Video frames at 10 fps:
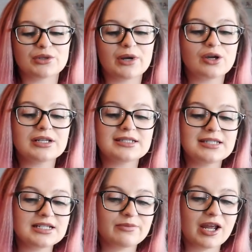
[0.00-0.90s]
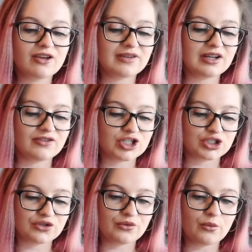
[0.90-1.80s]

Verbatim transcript: So I got a six pack of air fresheners for